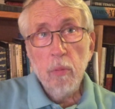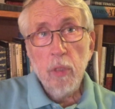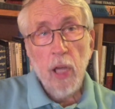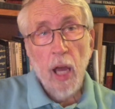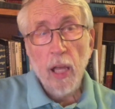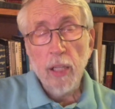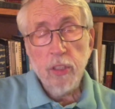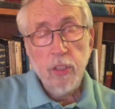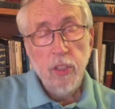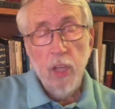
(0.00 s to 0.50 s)

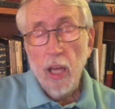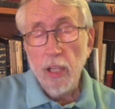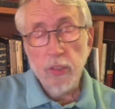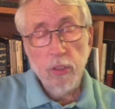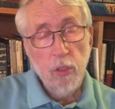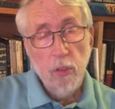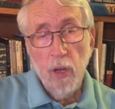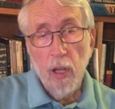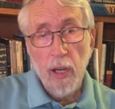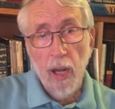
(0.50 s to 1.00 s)
God's
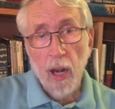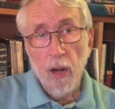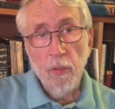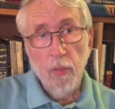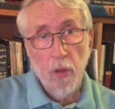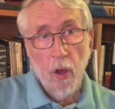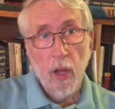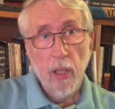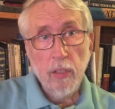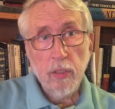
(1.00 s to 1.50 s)
thoughts are not our
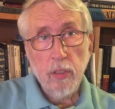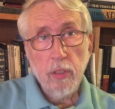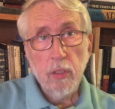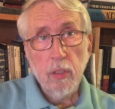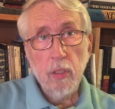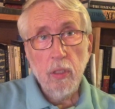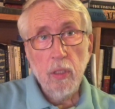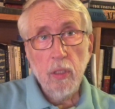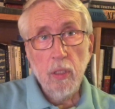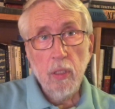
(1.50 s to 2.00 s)
thoughts.
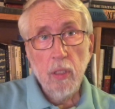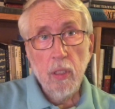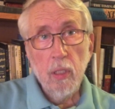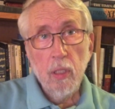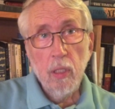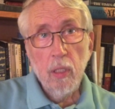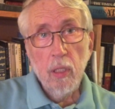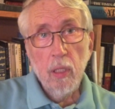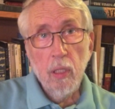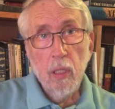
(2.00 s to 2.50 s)

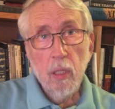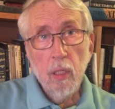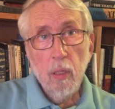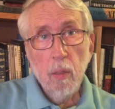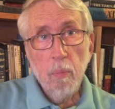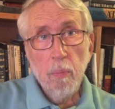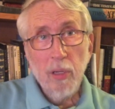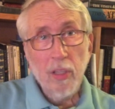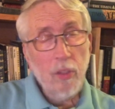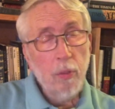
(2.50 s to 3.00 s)

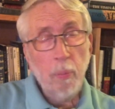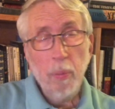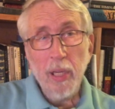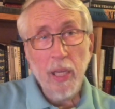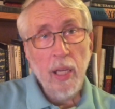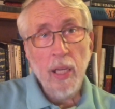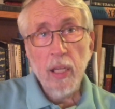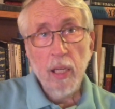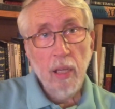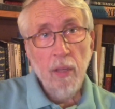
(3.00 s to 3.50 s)
But at the
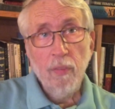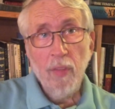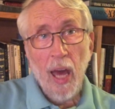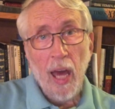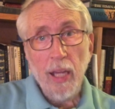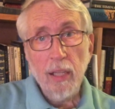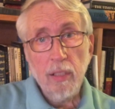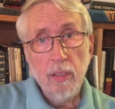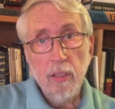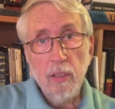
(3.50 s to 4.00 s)
beginning of
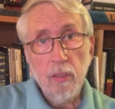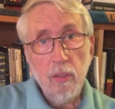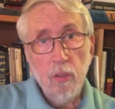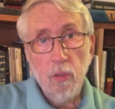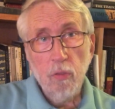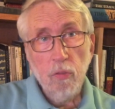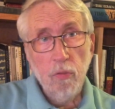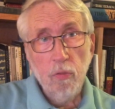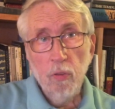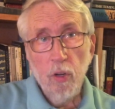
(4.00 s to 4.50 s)
that
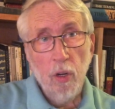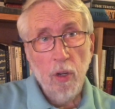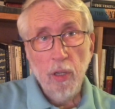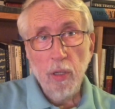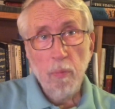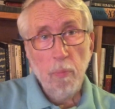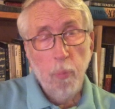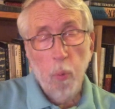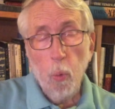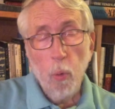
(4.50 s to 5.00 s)
very
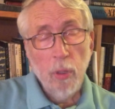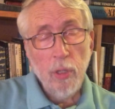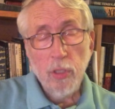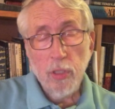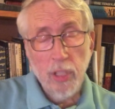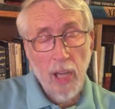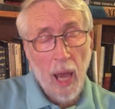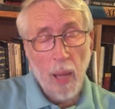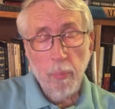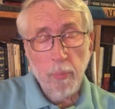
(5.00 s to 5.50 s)
important
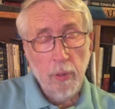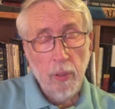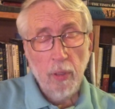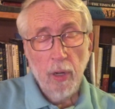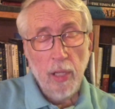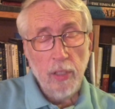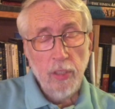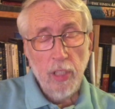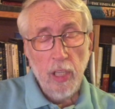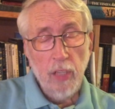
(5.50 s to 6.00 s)
chapter,
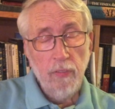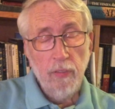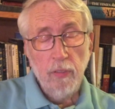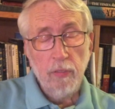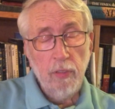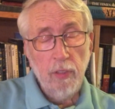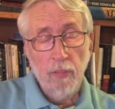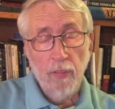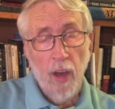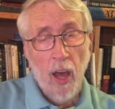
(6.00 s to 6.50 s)
Isaiah
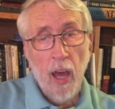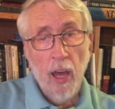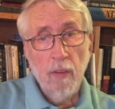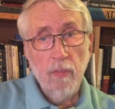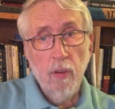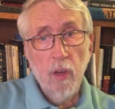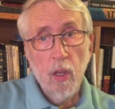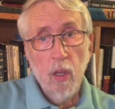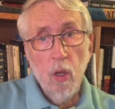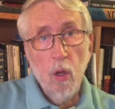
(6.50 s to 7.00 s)
55,
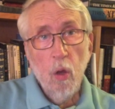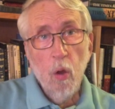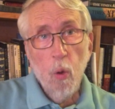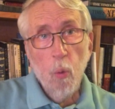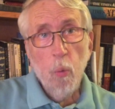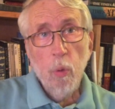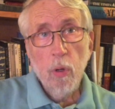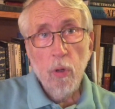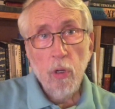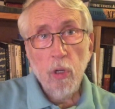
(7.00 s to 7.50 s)

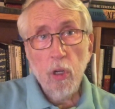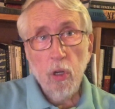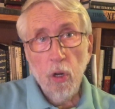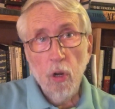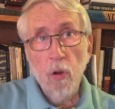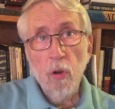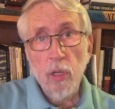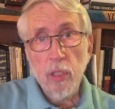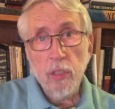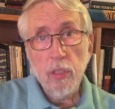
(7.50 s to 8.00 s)
we're
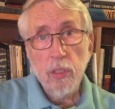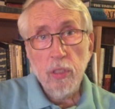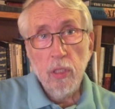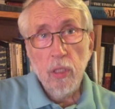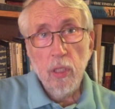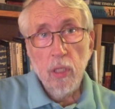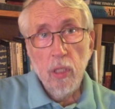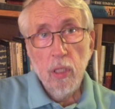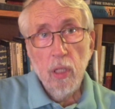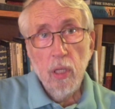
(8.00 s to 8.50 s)
encouraged
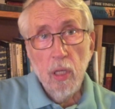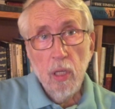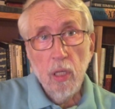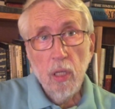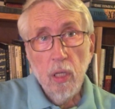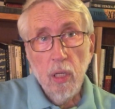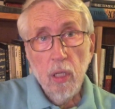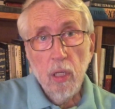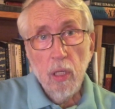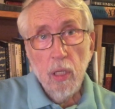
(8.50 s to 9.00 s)

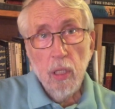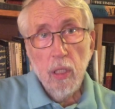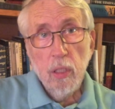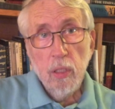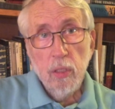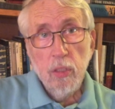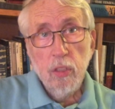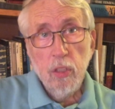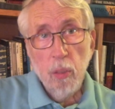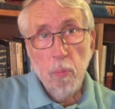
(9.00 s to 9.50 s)

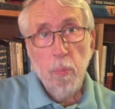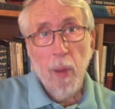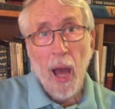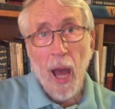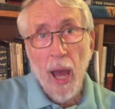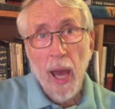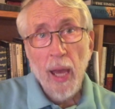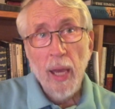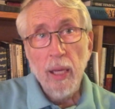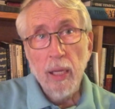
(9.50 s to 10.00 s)
to
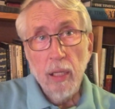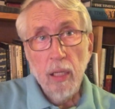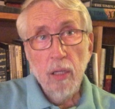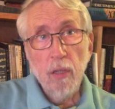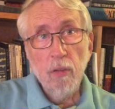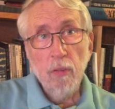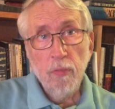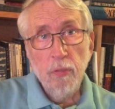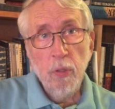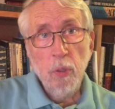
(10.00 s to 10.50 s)
buy
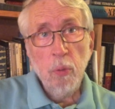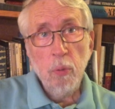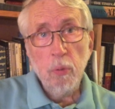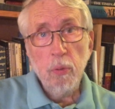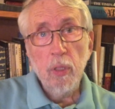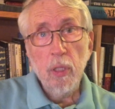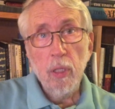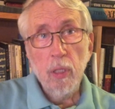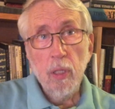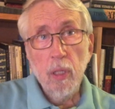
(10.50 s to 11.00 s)

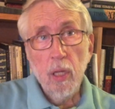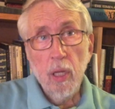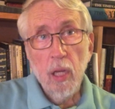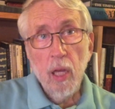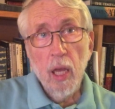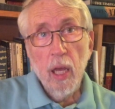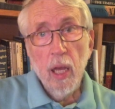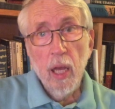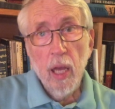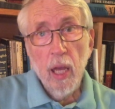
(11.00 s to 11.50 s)
food,
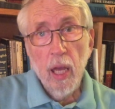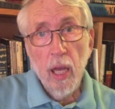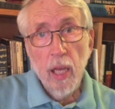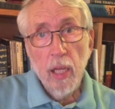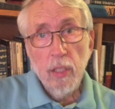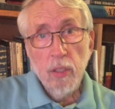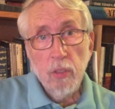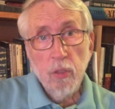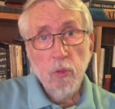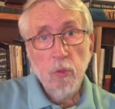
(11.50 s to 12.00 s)

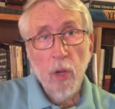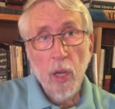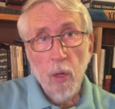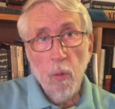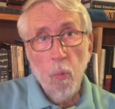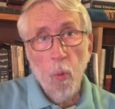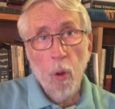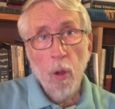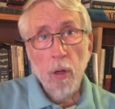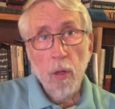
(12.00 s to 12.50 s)
to
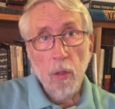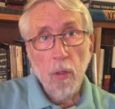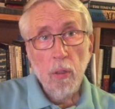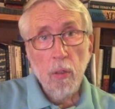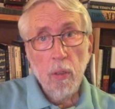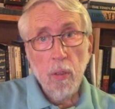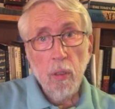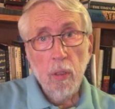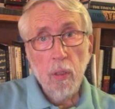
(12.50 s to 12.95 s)
drink water